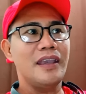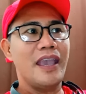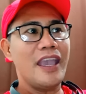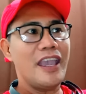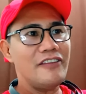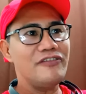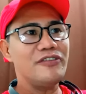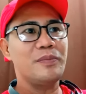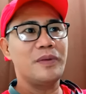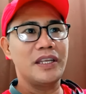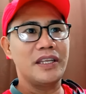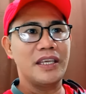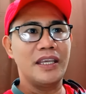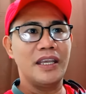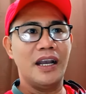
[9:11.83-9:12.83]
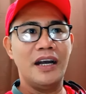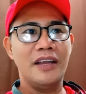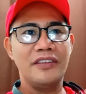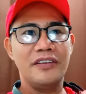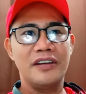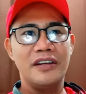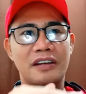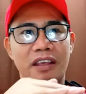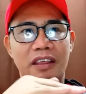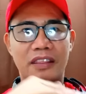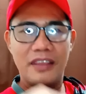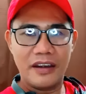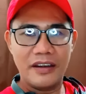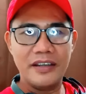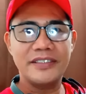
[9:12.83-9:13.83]
everybody under
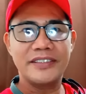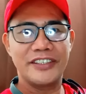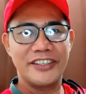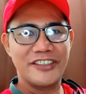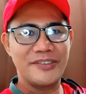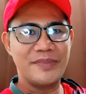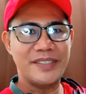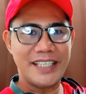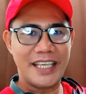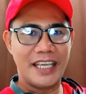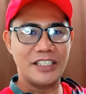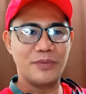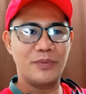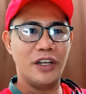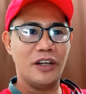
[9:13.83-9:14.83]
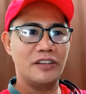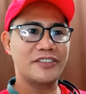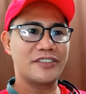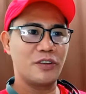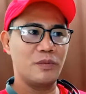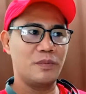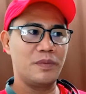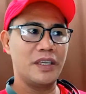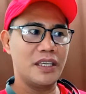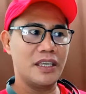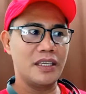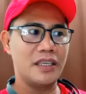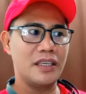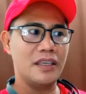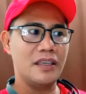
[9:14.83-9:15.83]
their circumstance would also
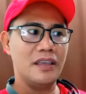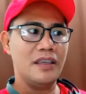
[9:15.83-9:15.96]
be